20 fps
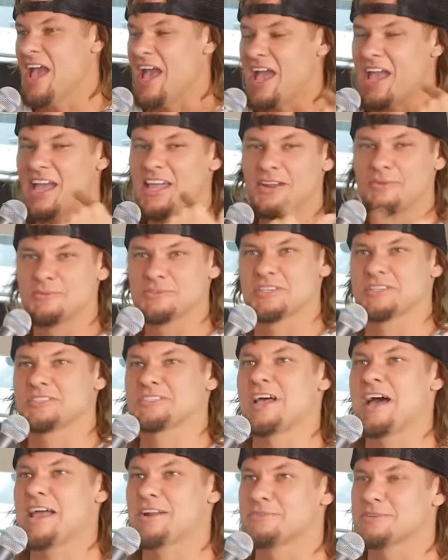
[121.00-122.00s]
And it was a
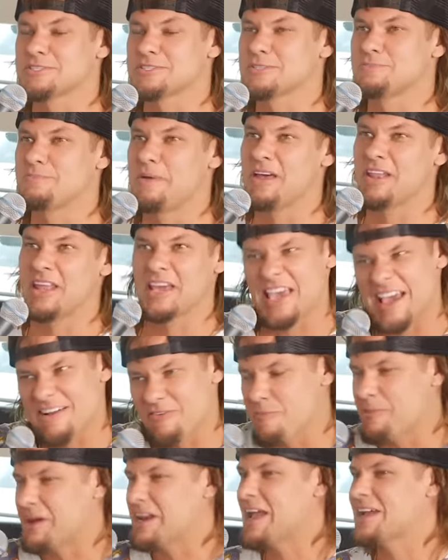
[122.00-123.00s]
sign of respect. Like,
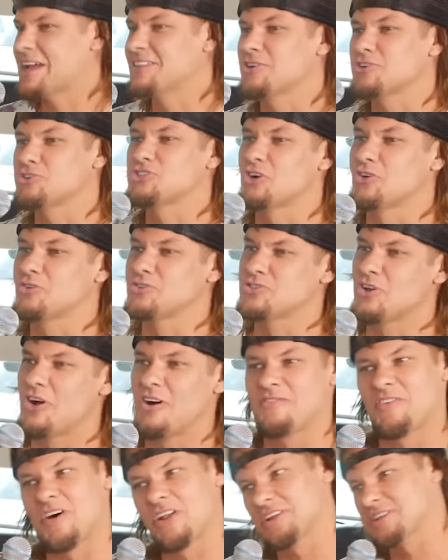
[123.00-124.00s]
everybody had their shirts
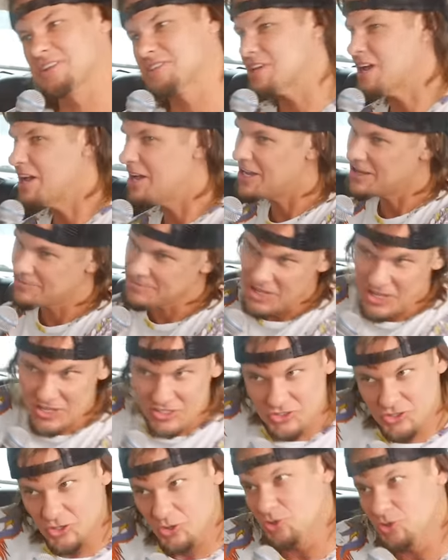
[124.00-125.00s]
off all the time.
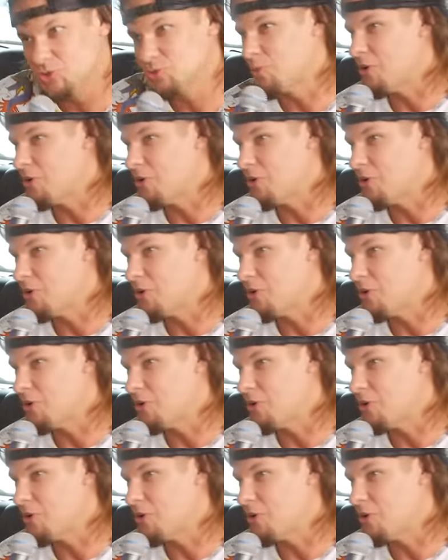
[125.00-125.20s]
Dudes